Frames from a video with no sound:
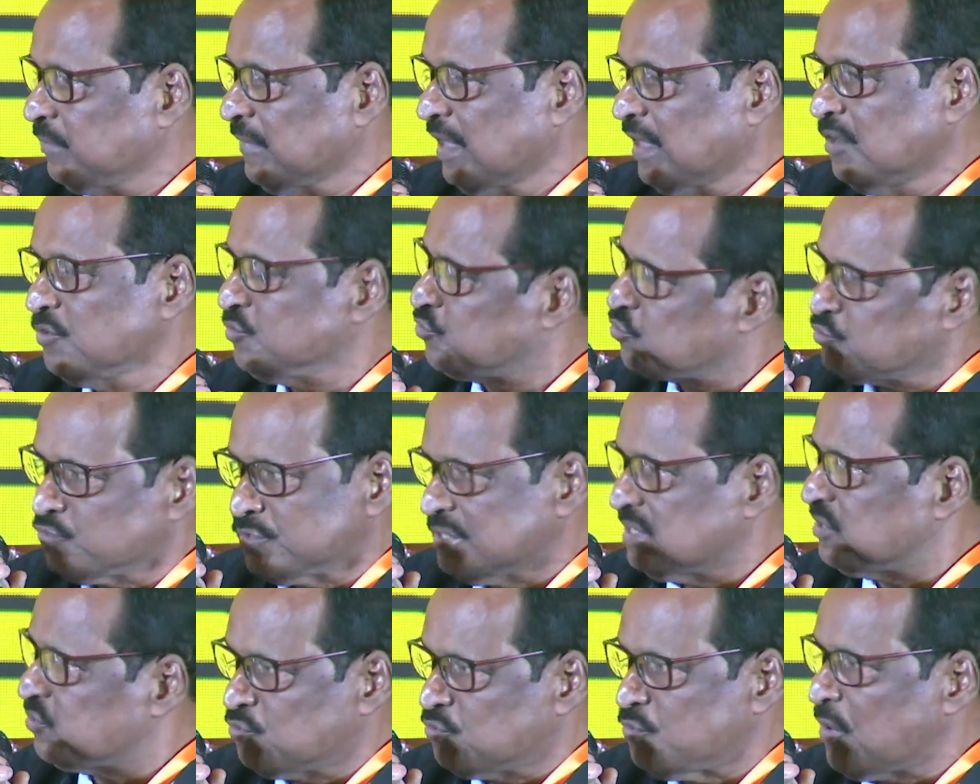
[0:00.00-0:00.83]

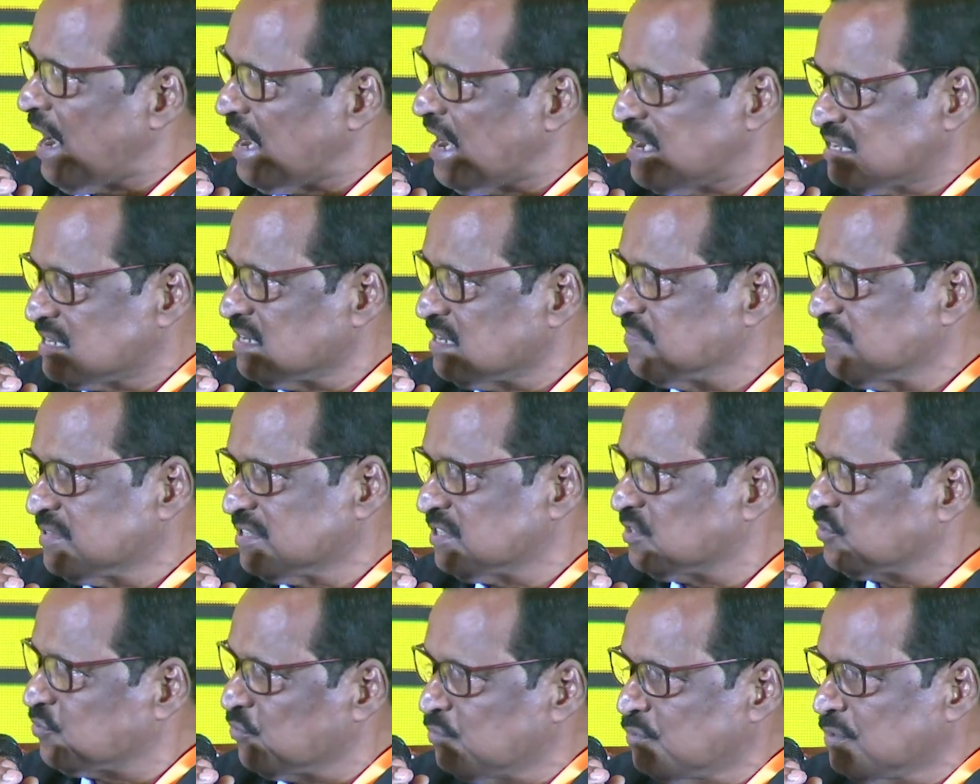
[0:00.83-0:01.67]

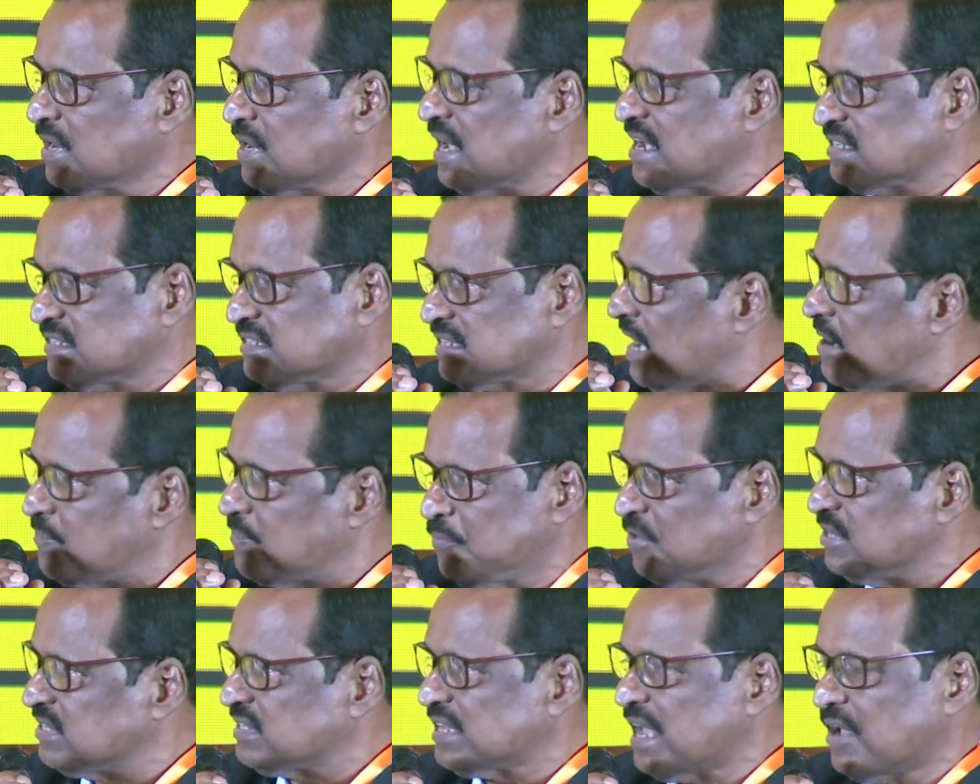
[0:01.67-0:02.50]
Two examples
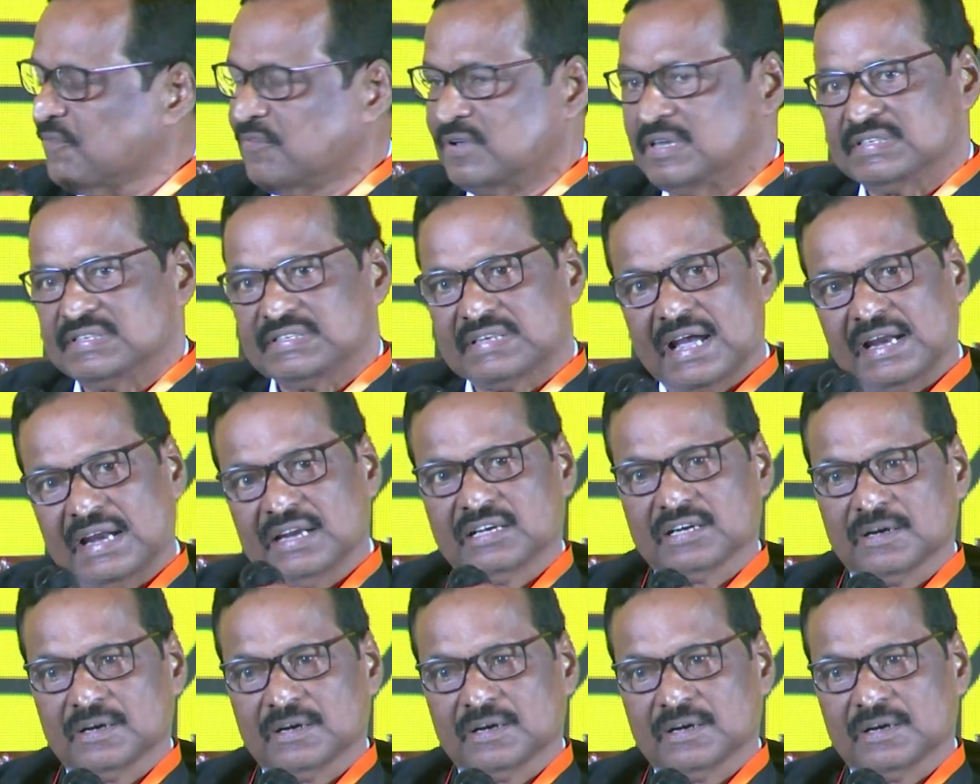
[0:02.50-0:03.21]
I will cite.